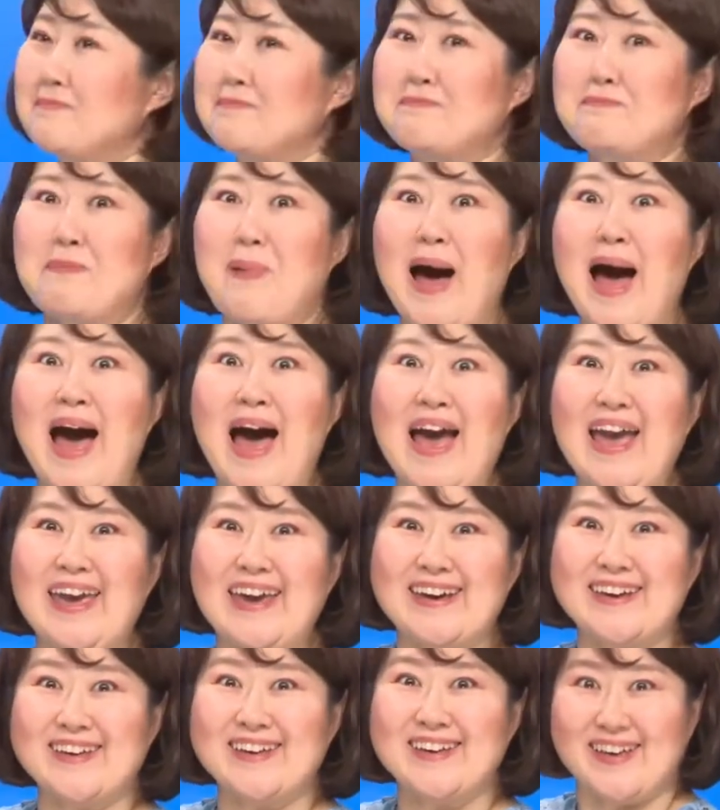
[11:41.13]

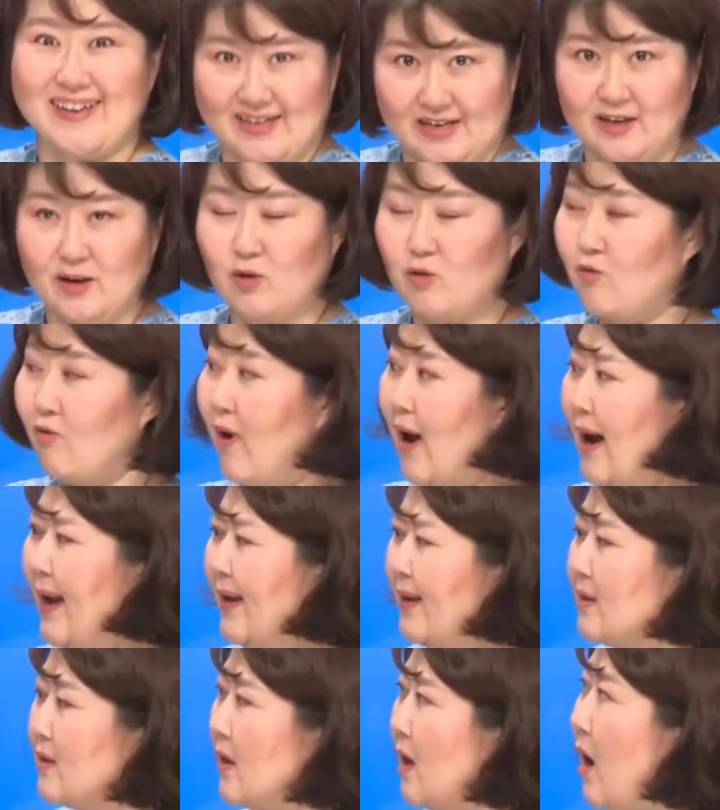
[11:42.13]
bike, right?
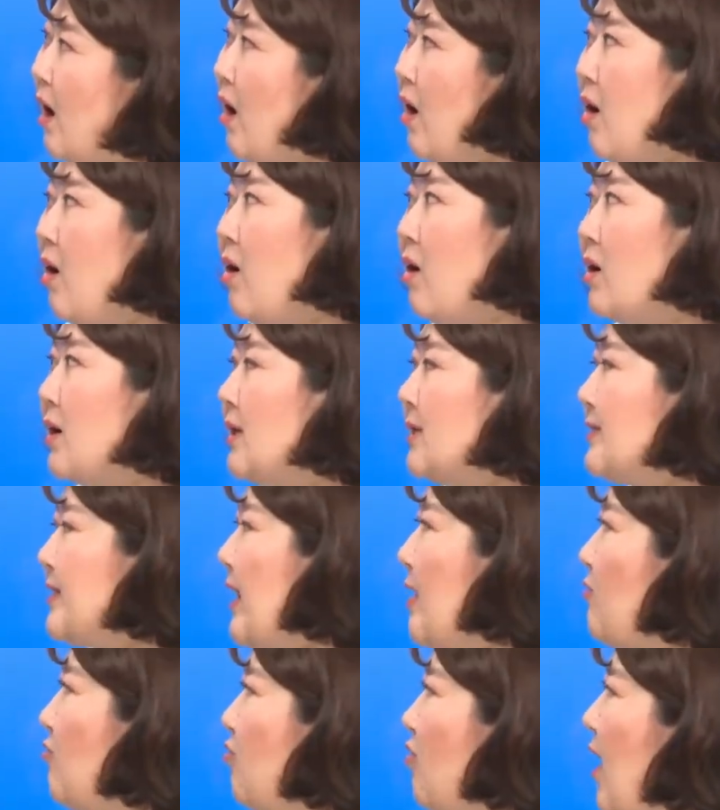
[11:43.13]
Is
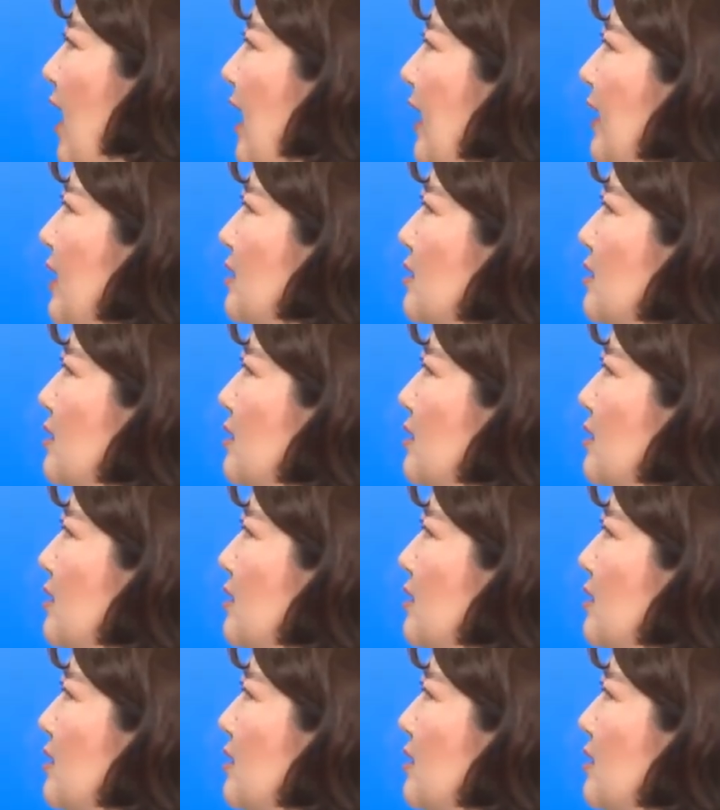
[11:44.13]
that right?